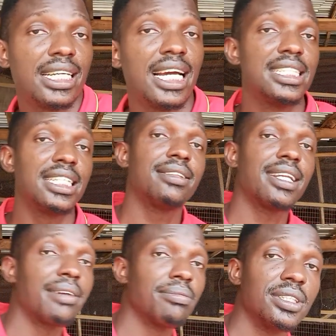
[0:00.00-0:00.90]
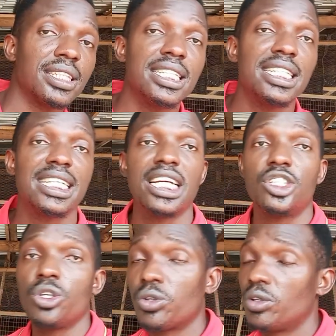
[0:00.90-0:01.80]
drink at the same time in case they
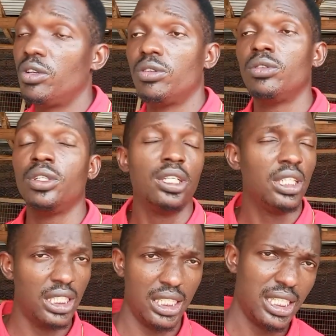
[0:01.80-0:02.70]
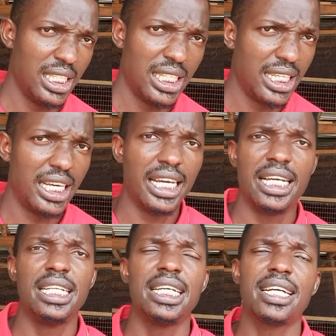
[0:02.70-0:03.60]
get shook or
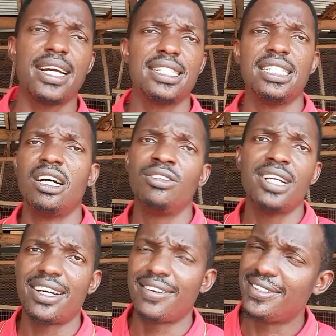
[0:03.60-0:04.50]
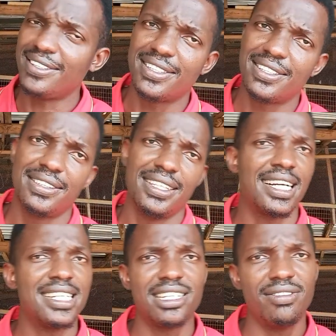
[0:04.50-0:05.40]
the crisis, they're under crisis, they
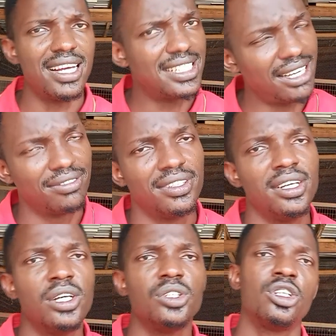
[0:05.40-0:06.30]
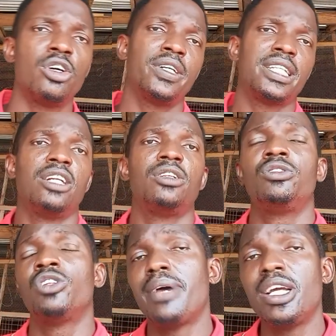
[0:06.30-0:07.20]
can save themselves. So now what I
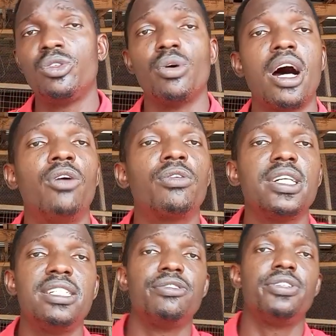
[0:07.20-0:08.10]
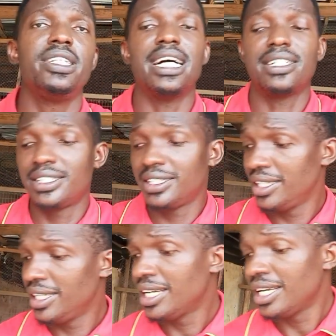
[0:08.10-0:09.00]
normally do, I'll raise the feeders.